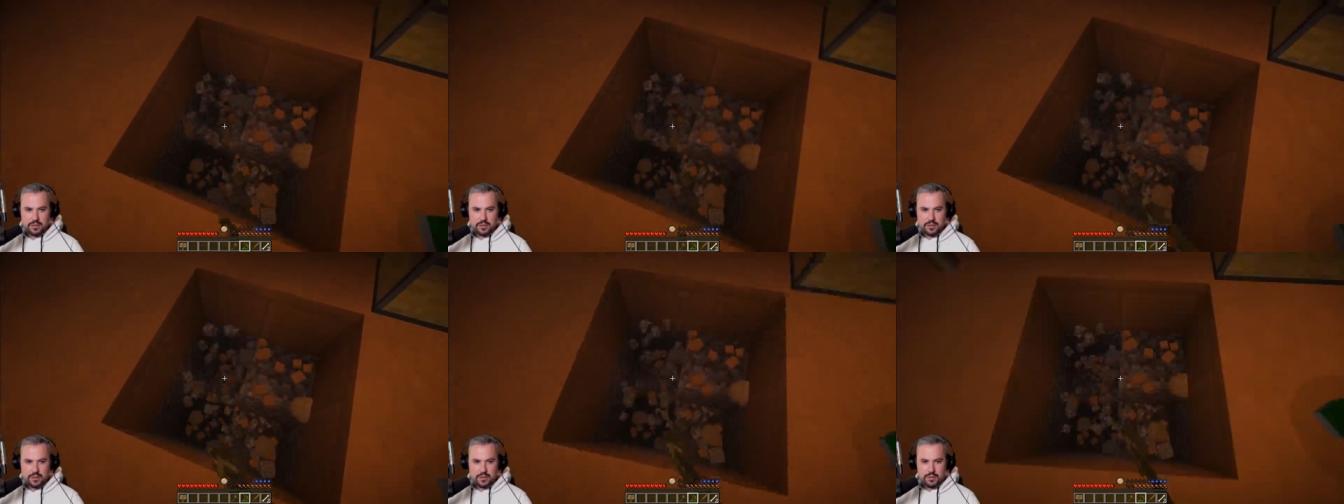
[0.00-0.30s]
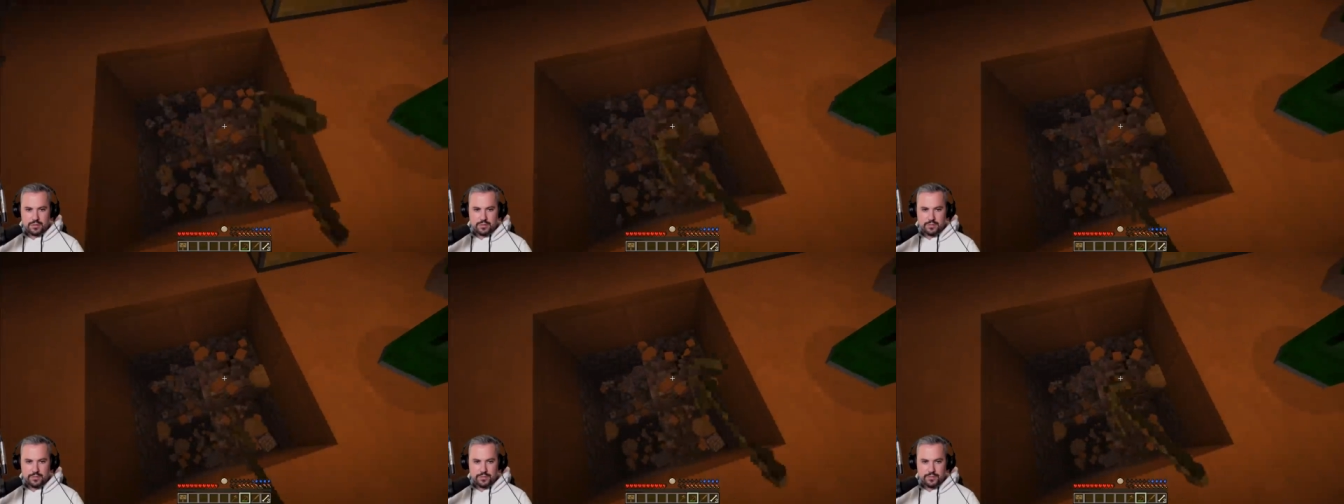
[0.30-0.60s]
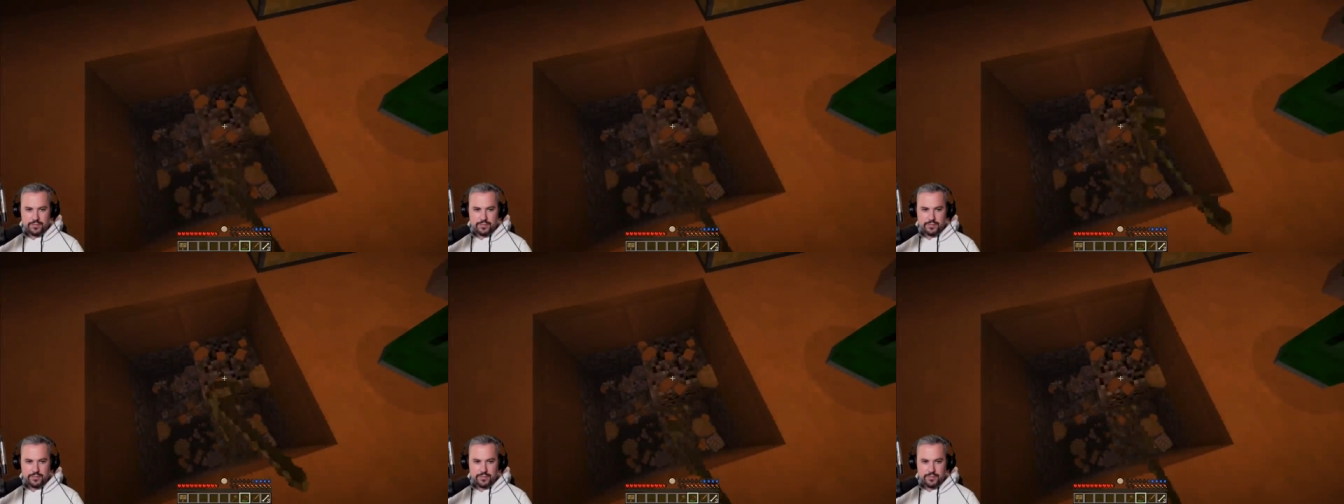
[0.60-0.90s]
I
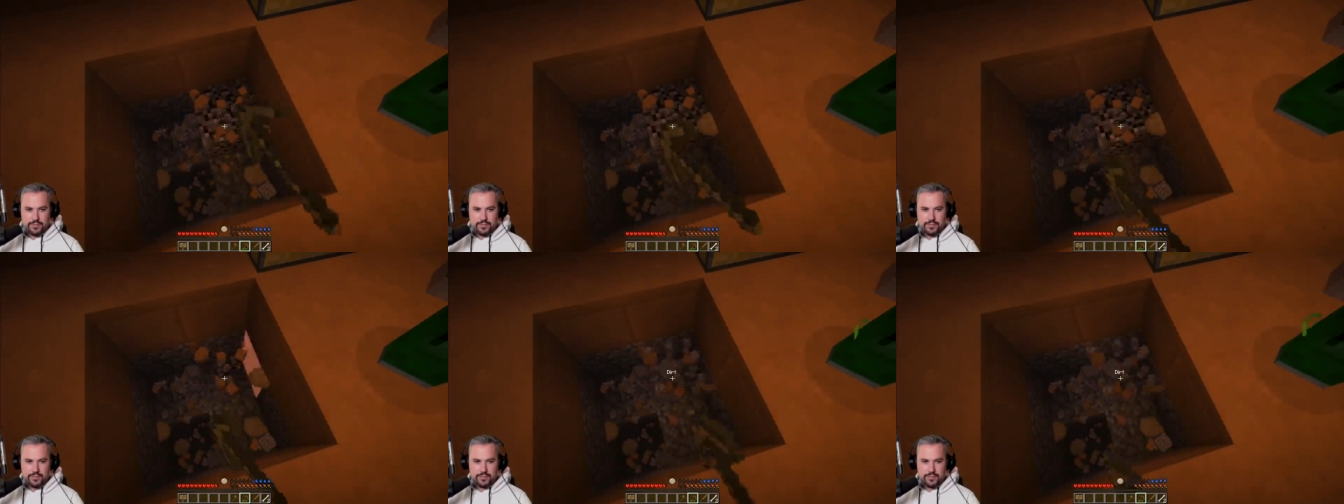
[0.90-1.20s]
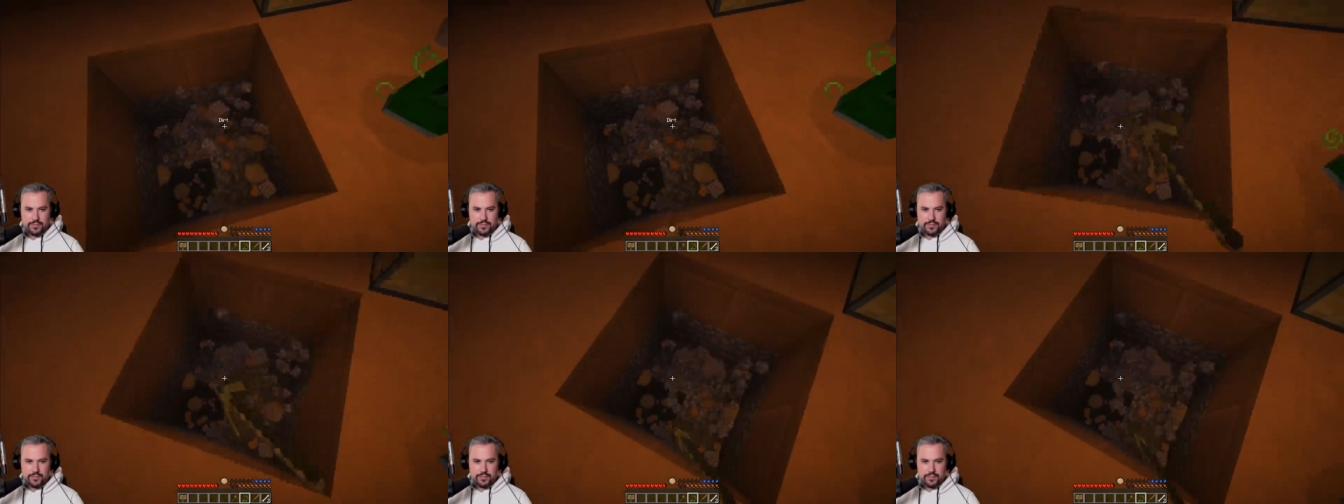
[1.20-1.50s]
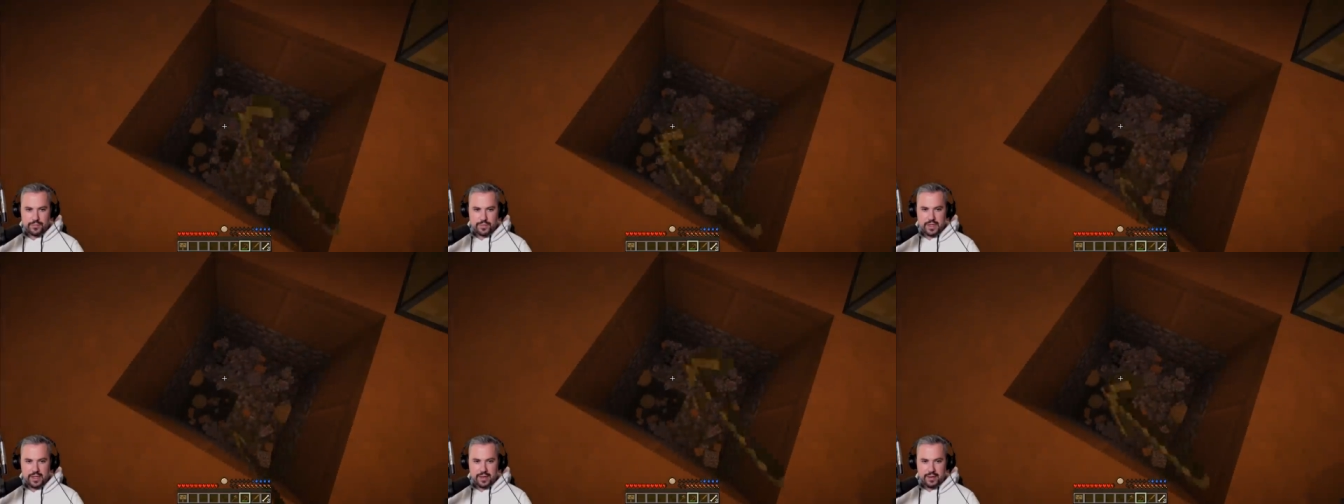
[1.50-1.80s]
in here?
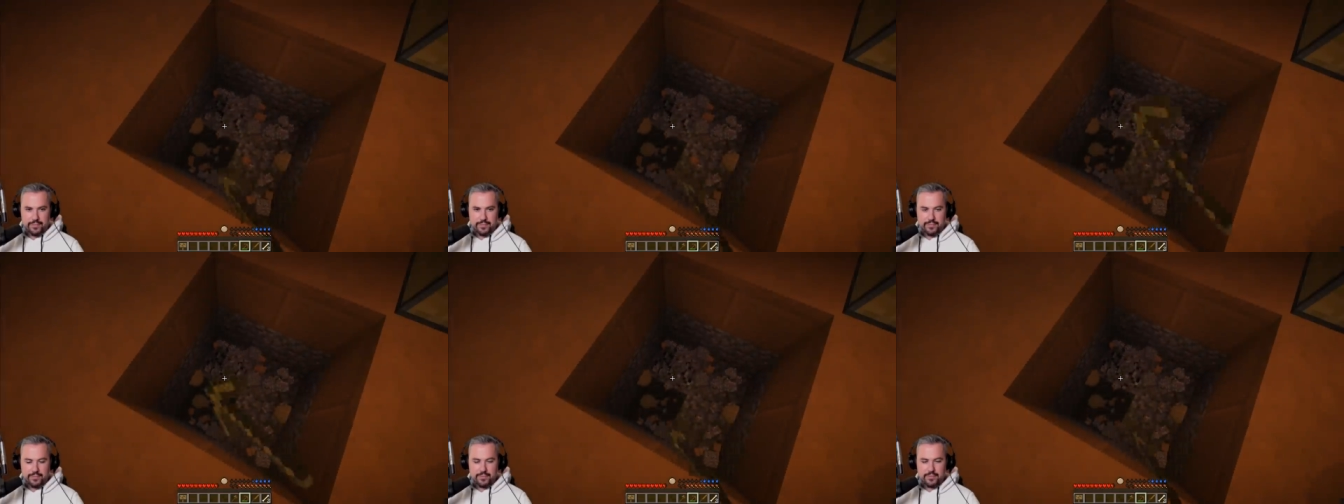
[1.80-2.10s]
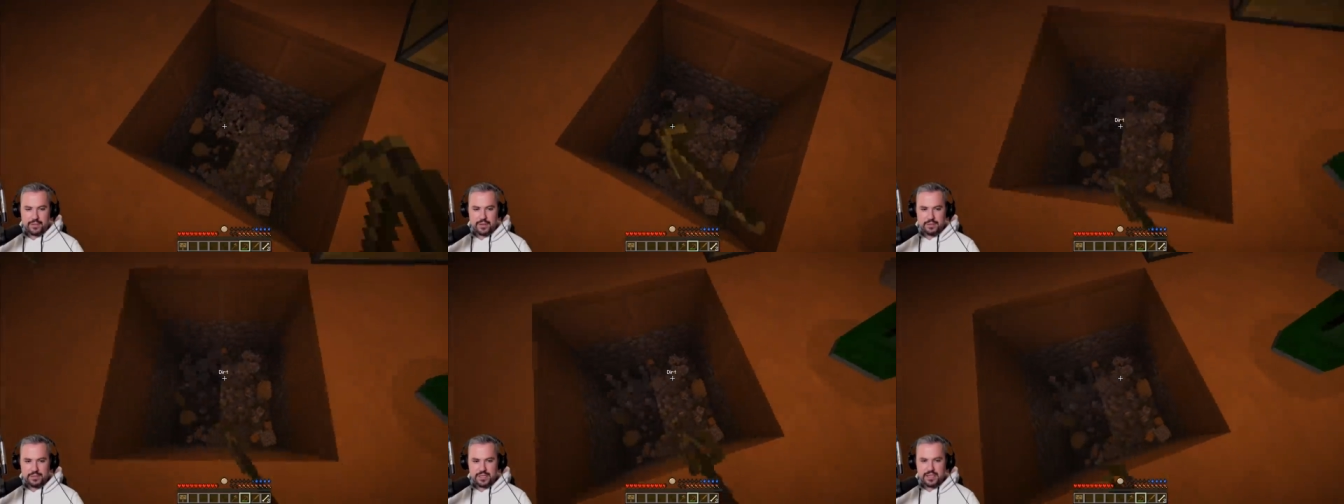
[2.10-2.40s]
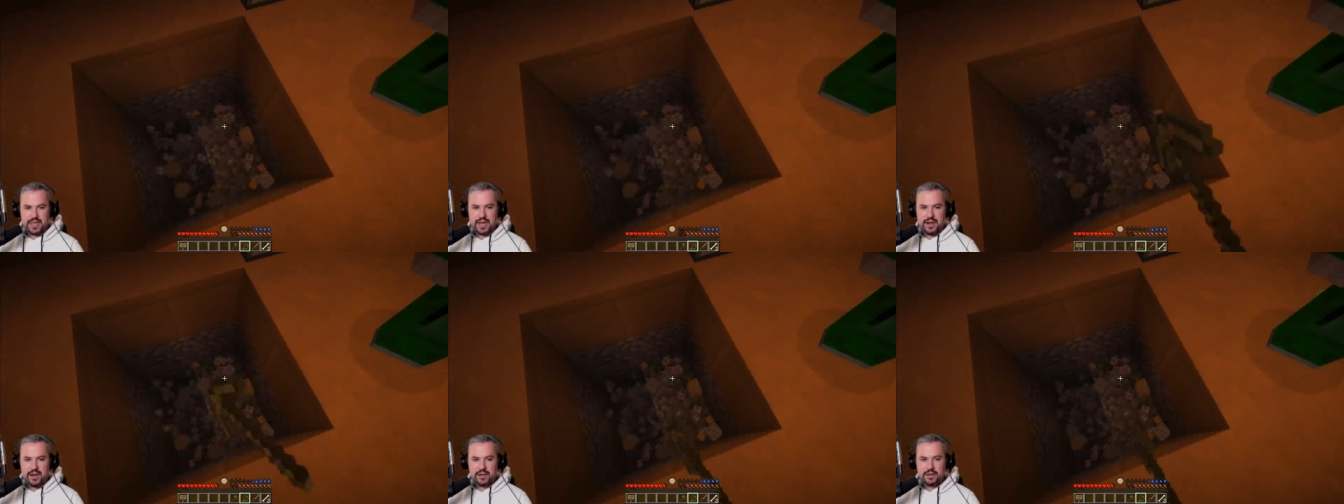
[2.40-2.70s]
Yeah, I'm
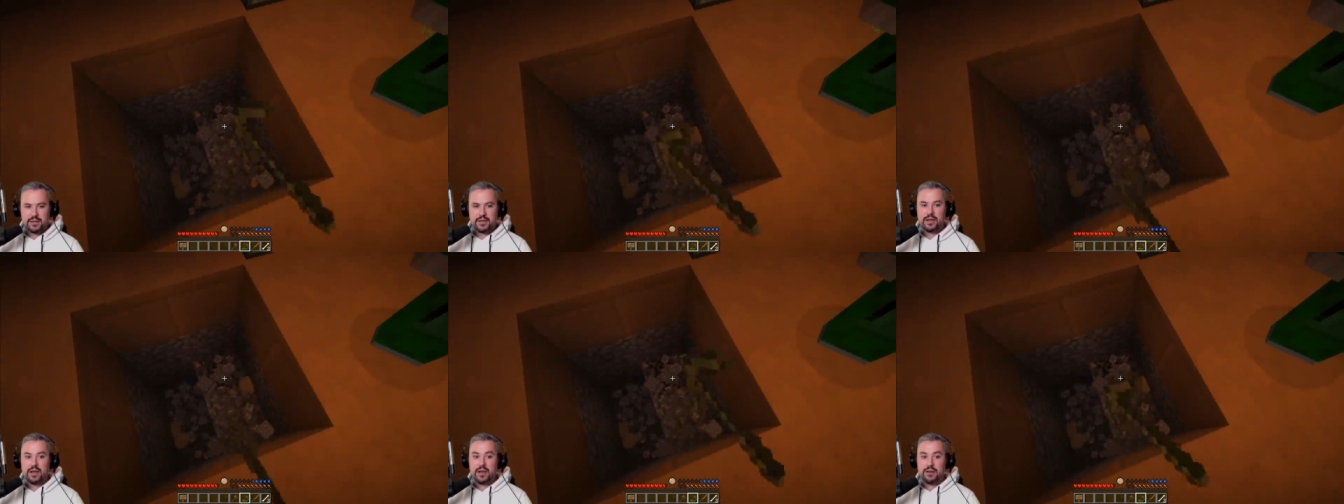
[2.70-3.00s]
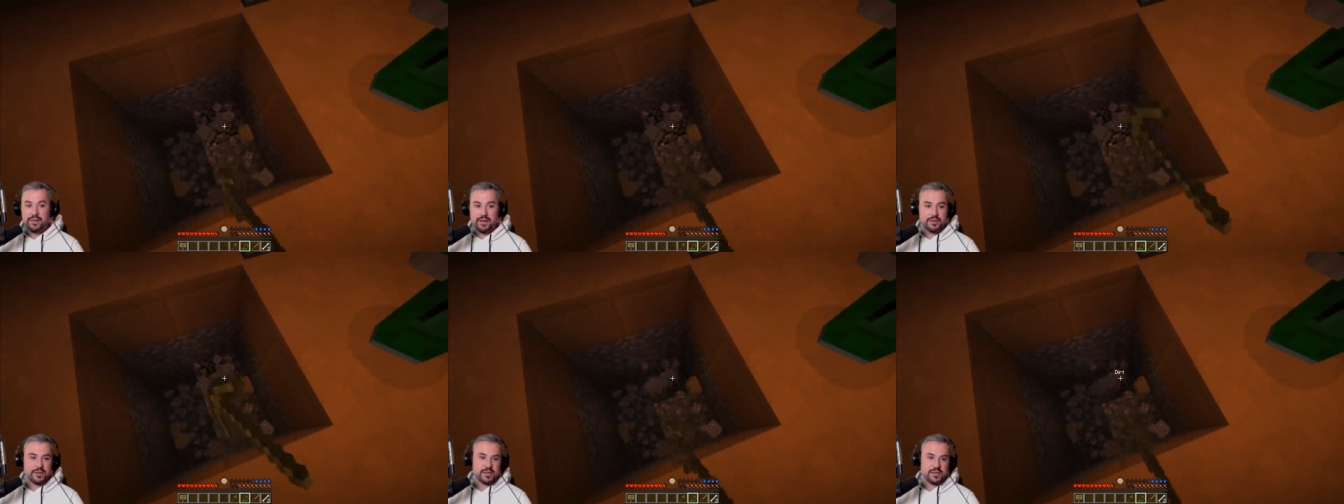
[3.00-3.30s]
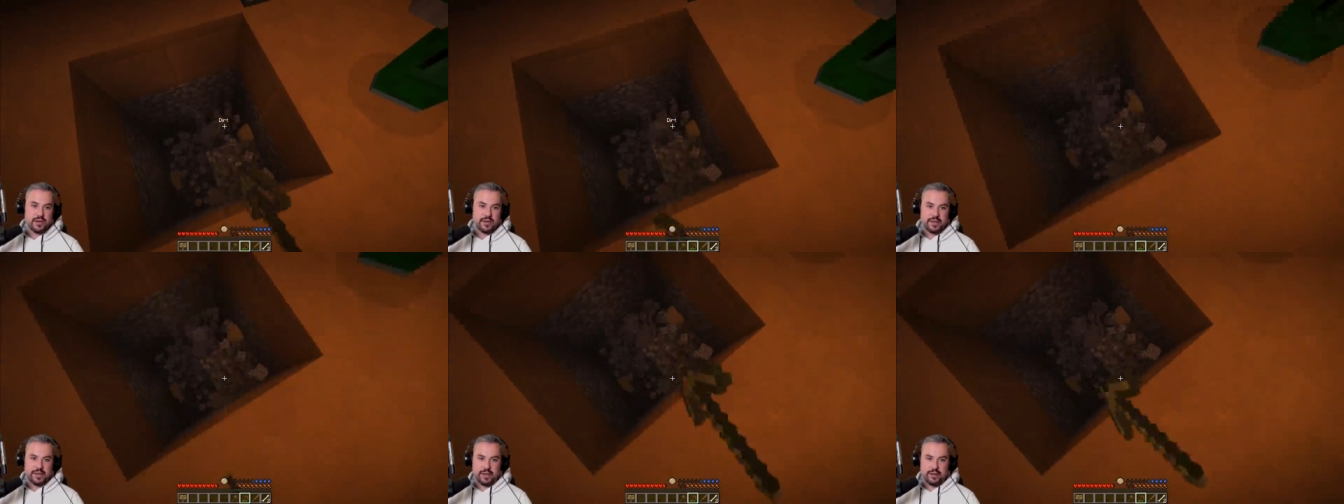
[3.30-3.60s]
scared of
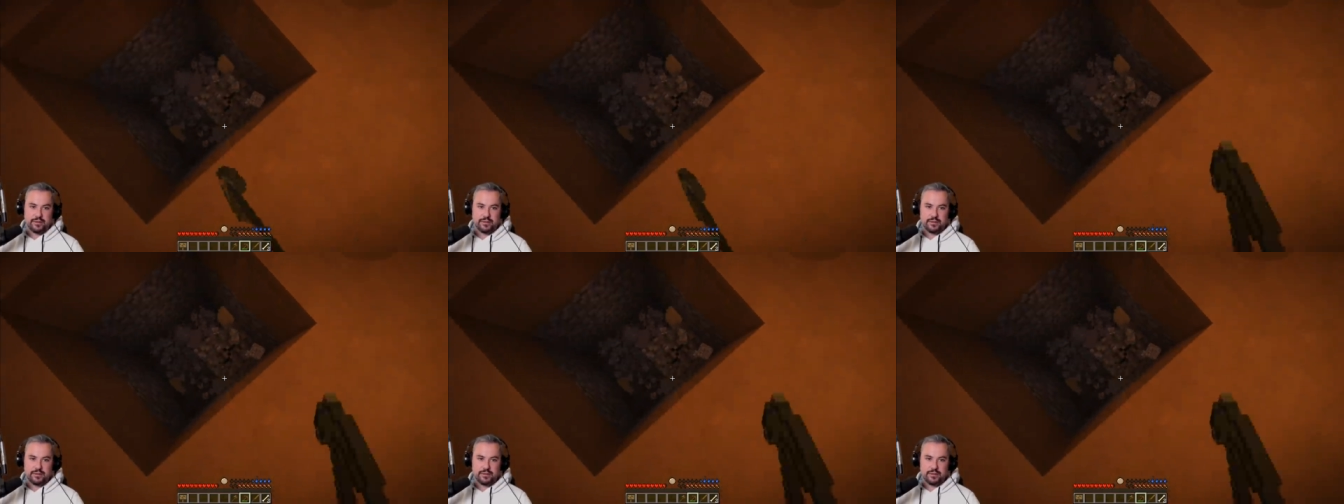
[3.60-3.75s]
outside now.